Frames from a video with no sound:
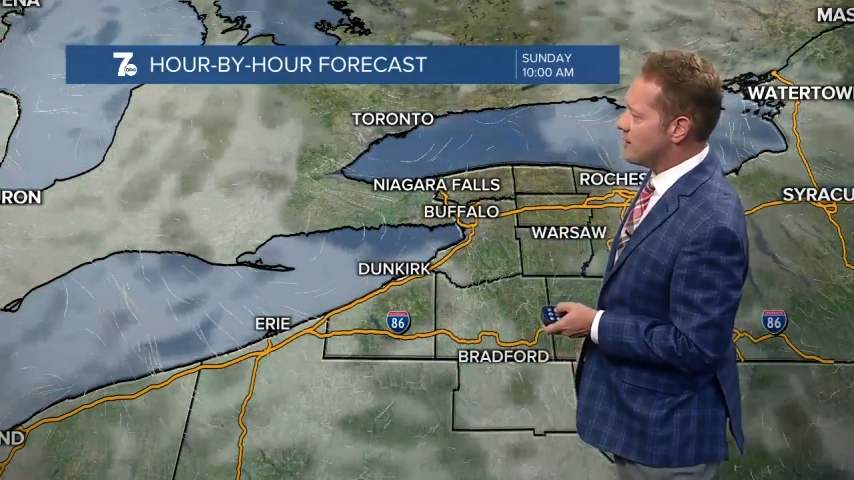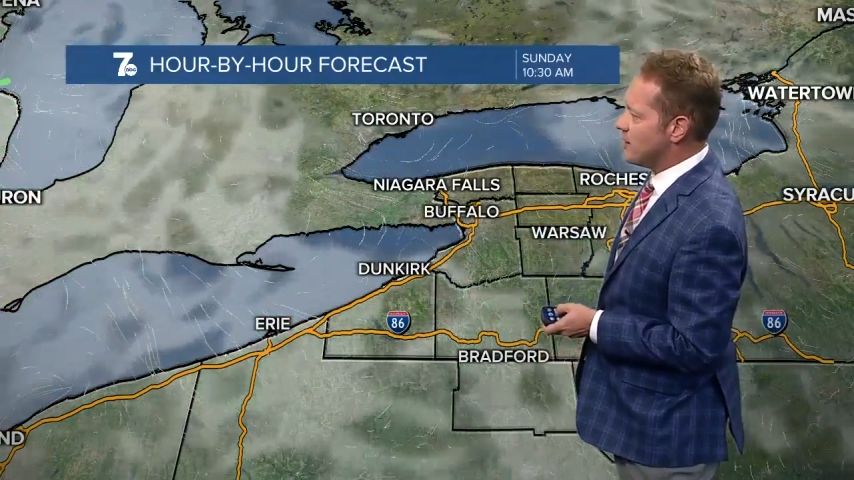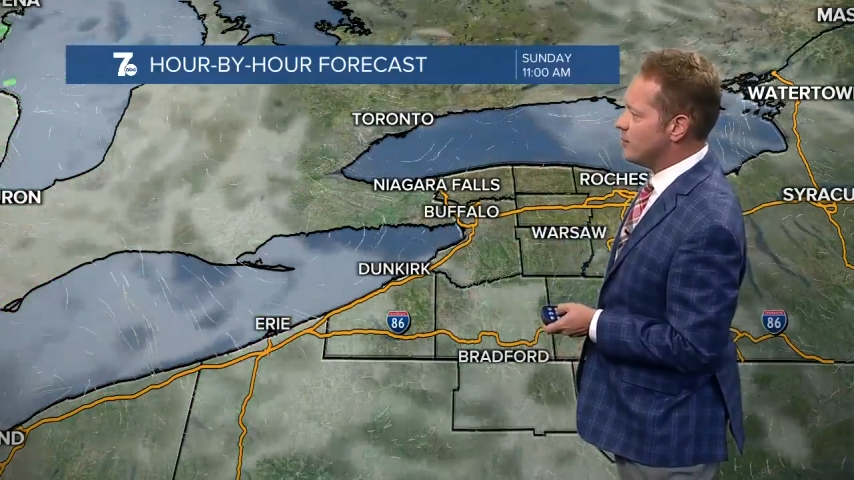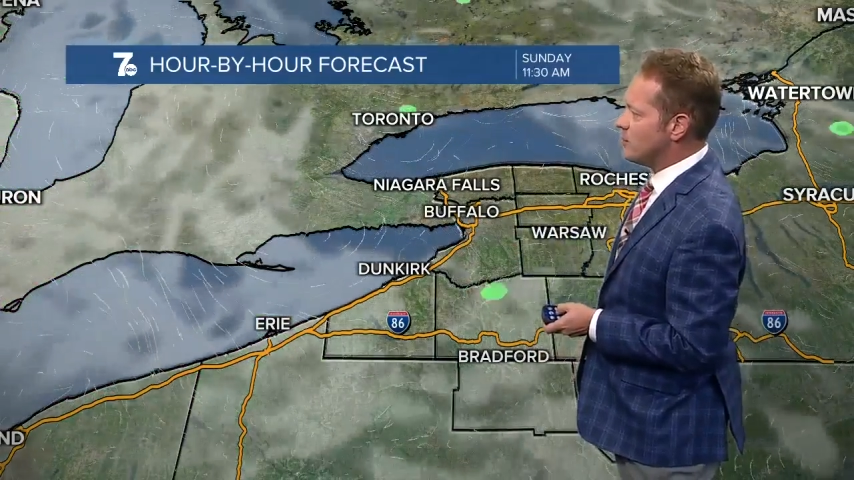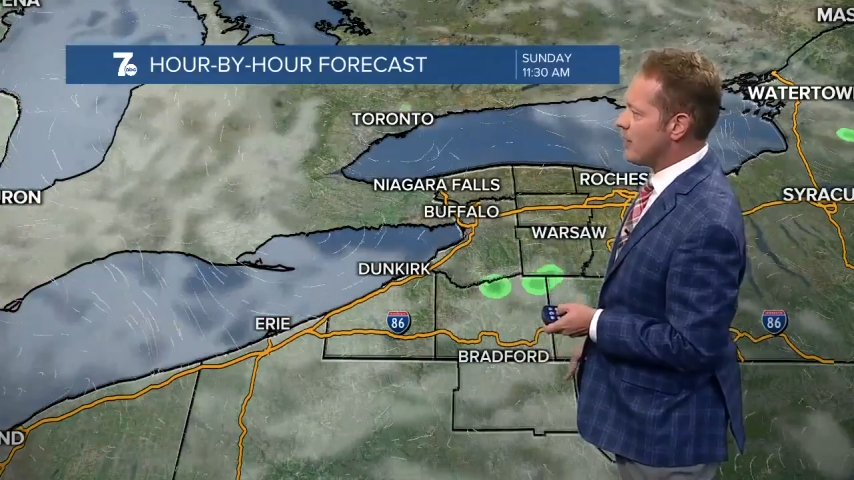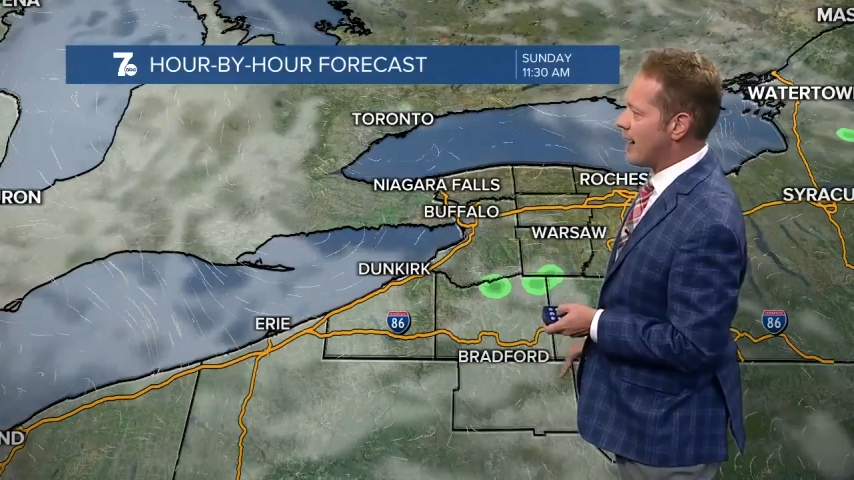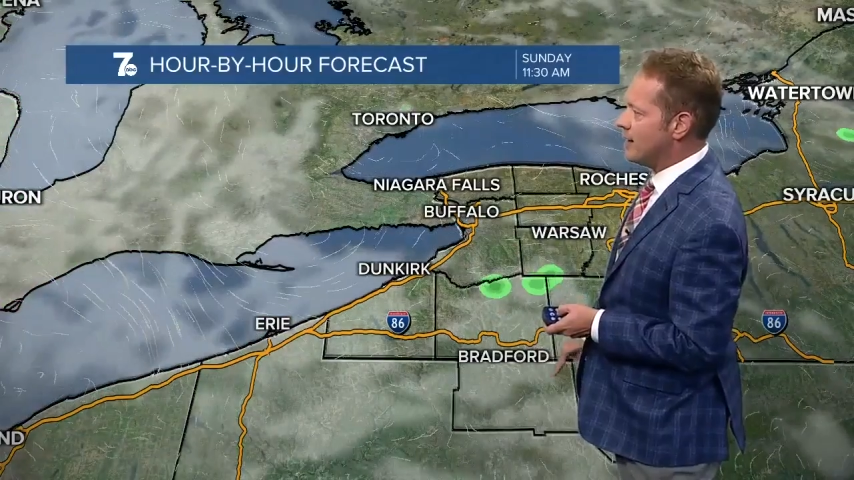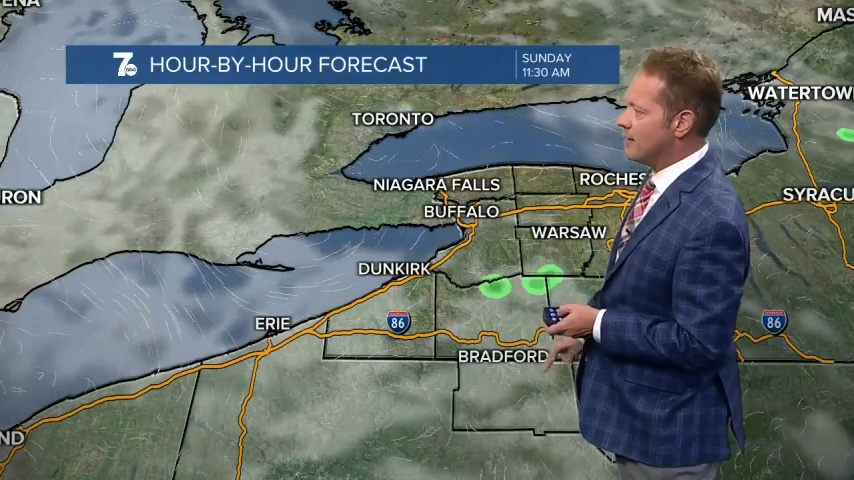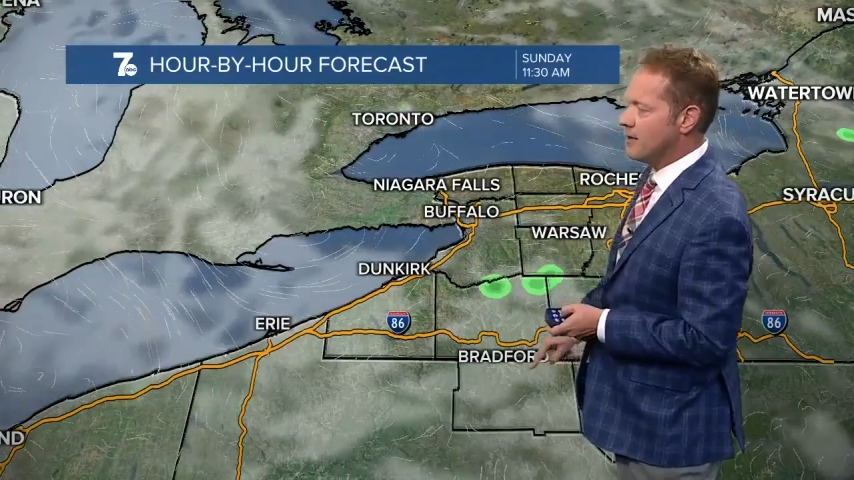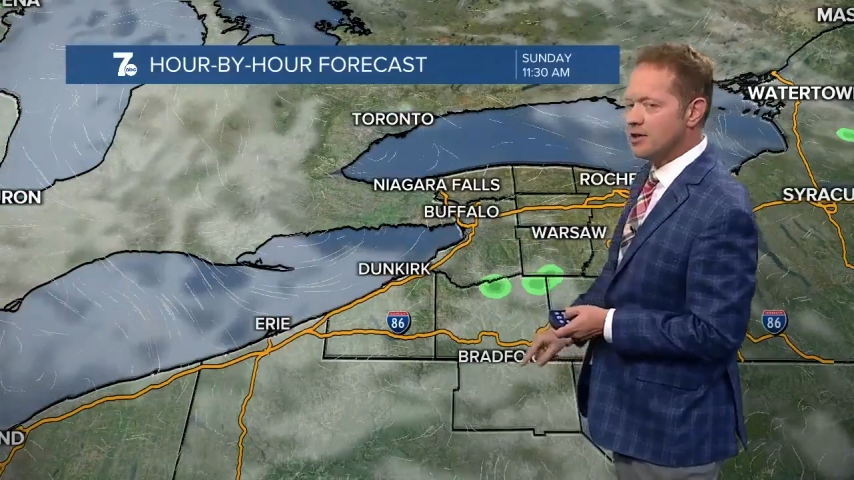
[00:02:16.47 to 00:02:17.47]
that's going to be
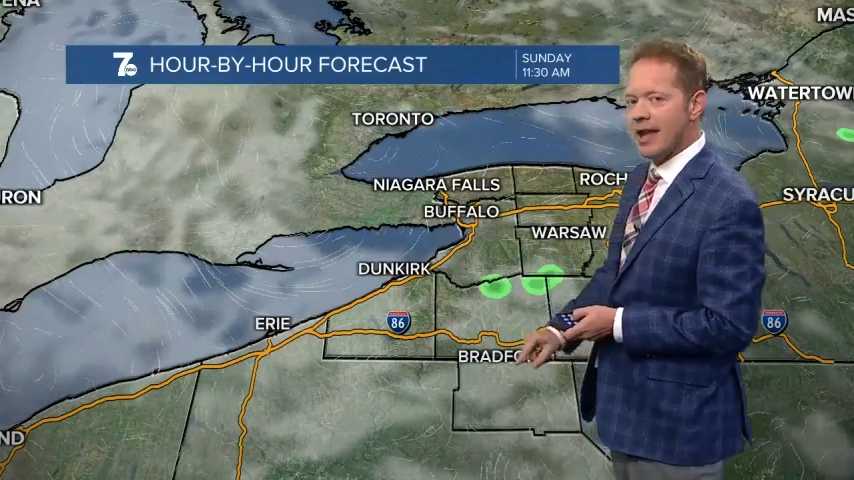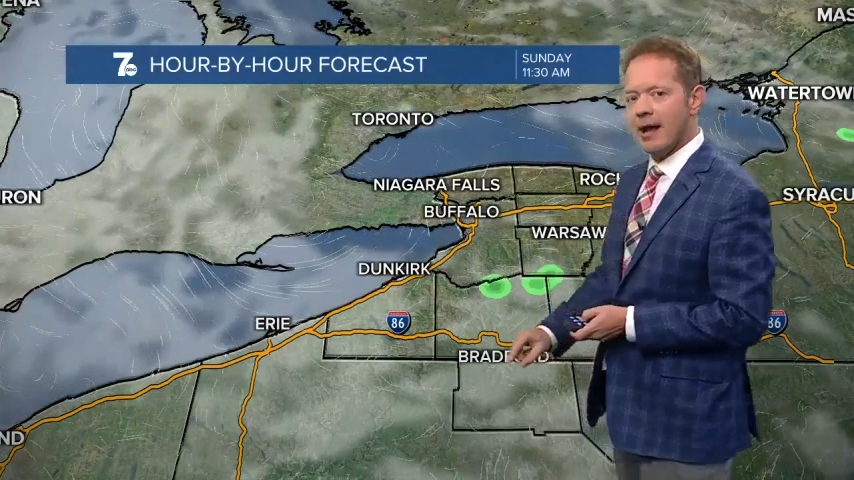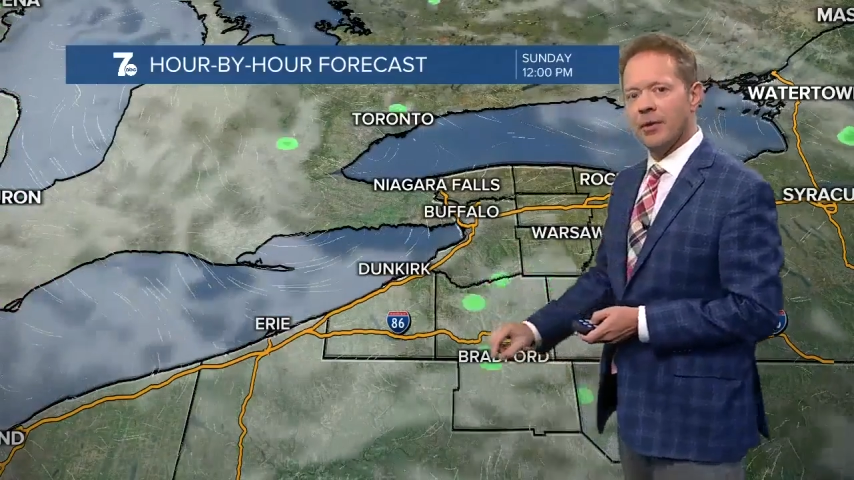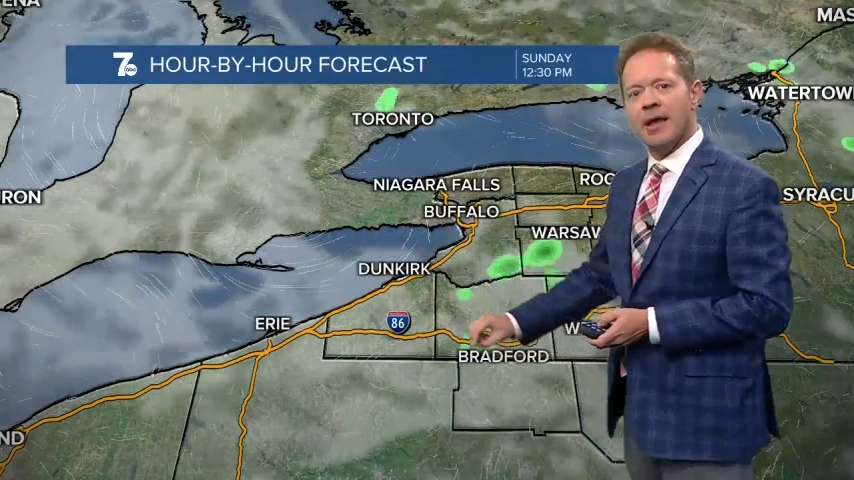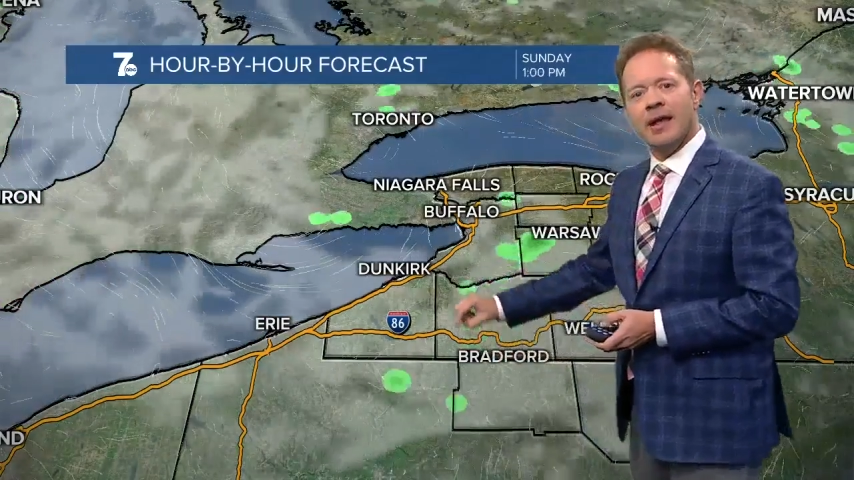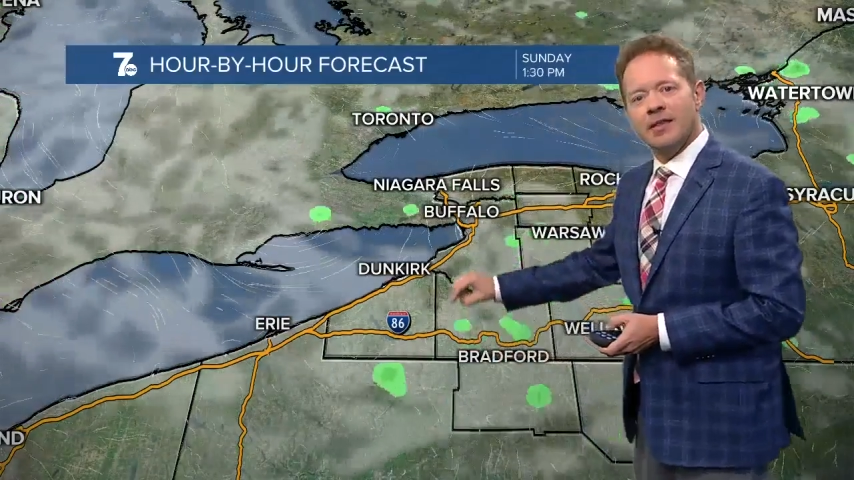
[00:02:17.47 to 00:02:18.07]
tracking to the south.